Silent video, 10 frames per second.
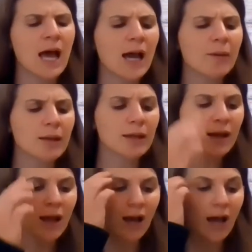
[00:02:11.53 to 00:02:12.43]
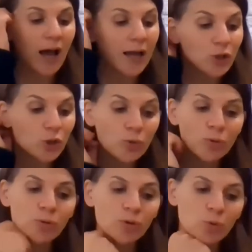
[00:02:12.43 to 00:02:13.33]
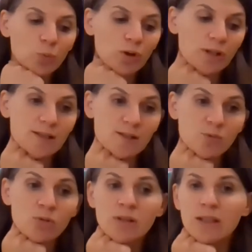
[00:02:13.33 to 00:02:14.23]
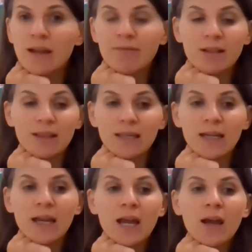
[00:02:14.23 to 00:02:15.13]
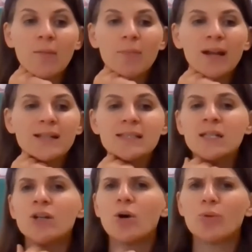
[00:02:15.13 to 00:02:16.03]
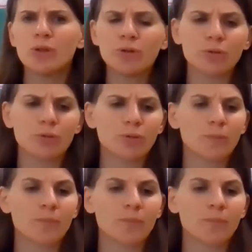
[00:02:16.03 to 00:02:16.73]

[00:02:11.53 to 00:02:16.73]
I mean, I knew who you were in school and everything, but I didn't know you.